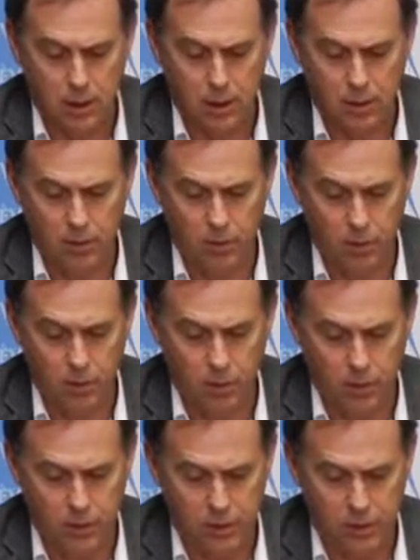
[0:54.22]
Overall, the
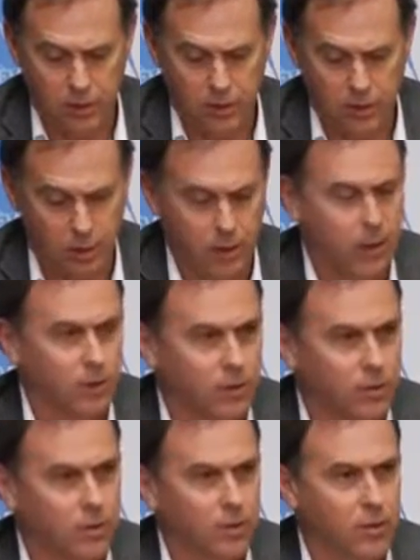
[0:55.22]
picture is
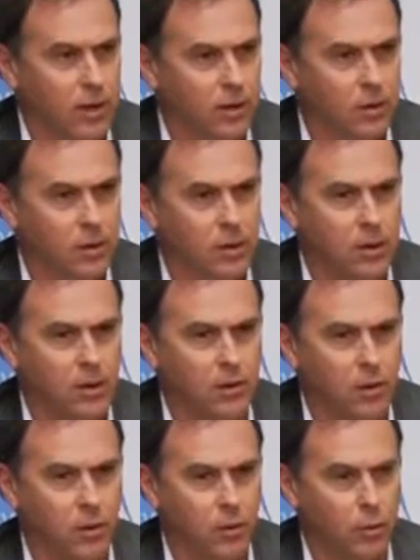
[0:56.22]
horrendous, and the fact that
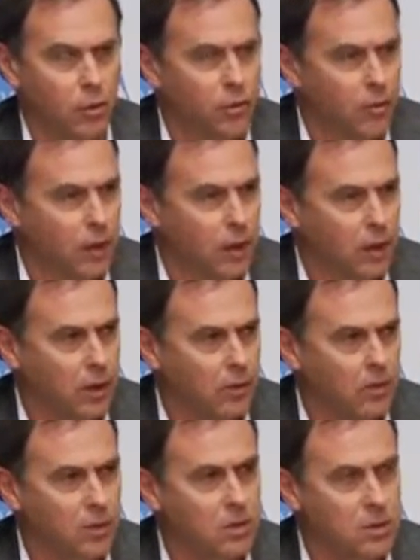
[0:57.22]
these hospitals and
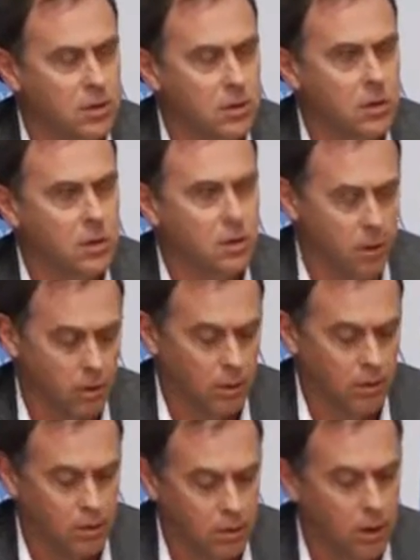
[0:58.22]
clinics have
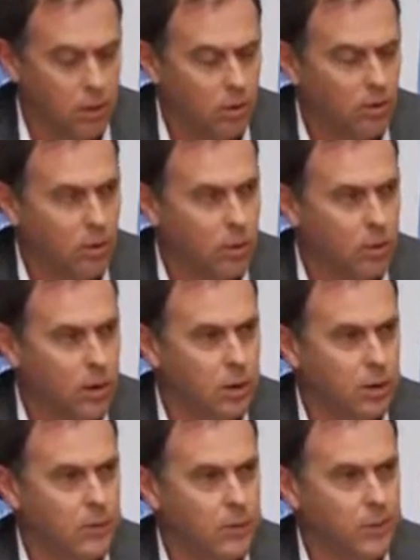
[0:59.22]
continuously
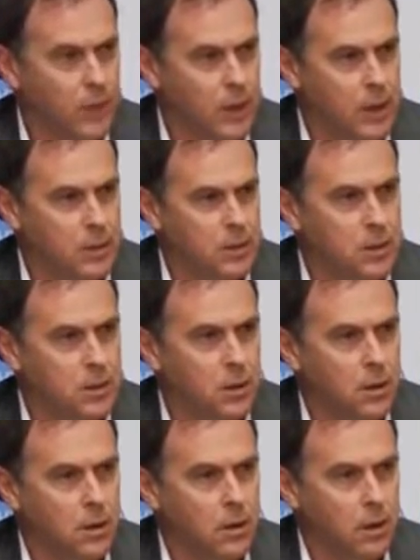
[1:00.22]
been hit
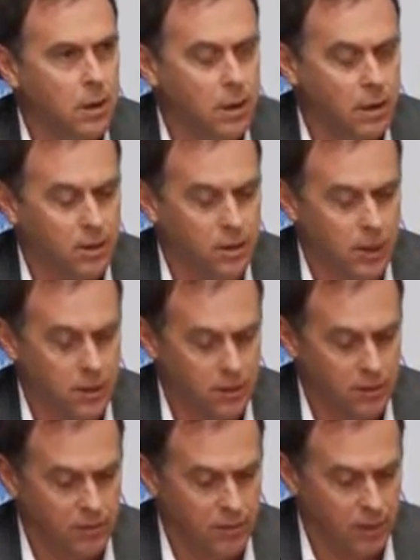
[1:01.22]
is a
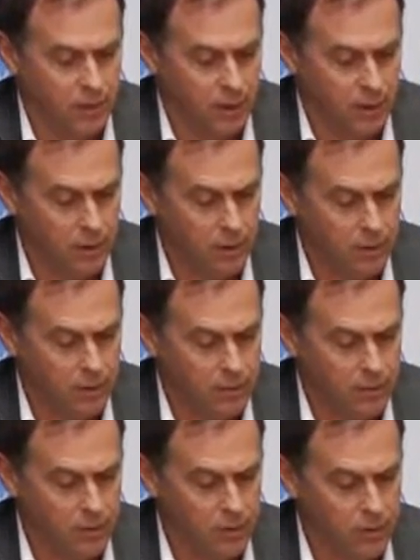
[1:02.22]
matter of very, very grave
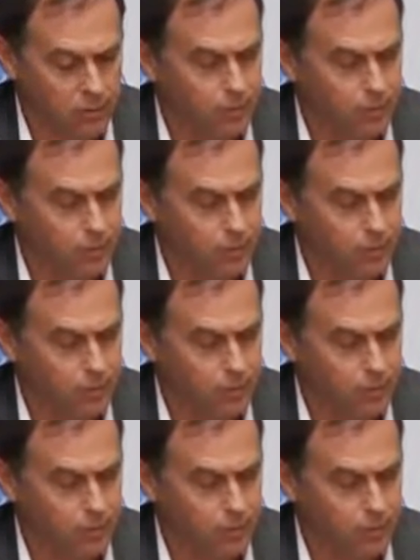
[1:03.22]
concern.